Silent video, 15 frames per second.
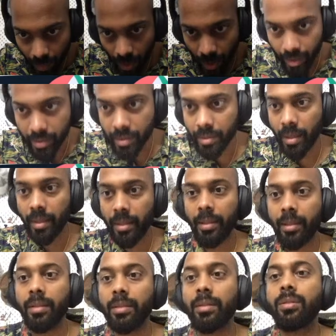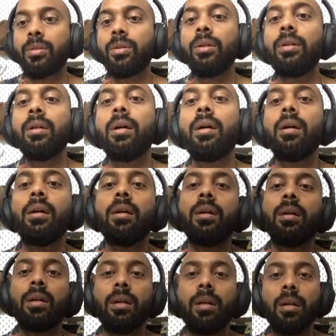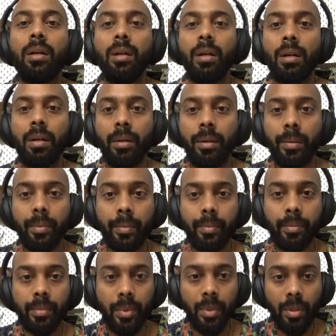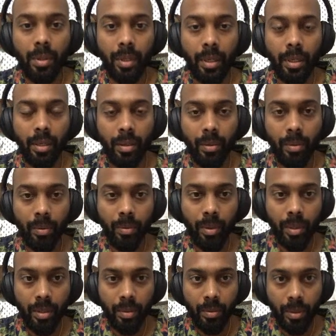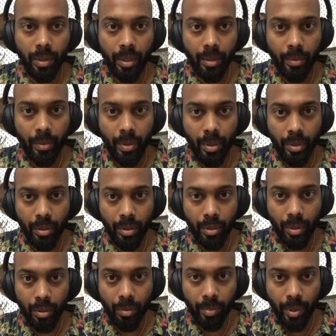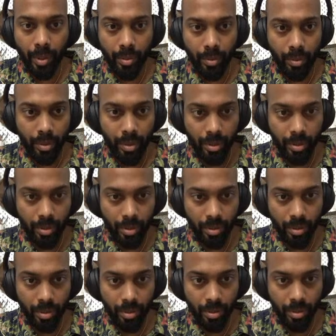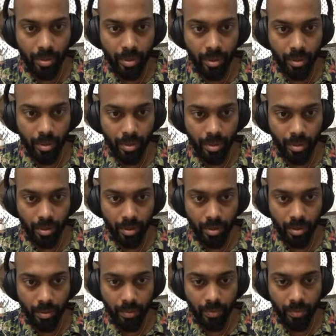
Yes, I think this is good. All right, now what I want to crop out is just this.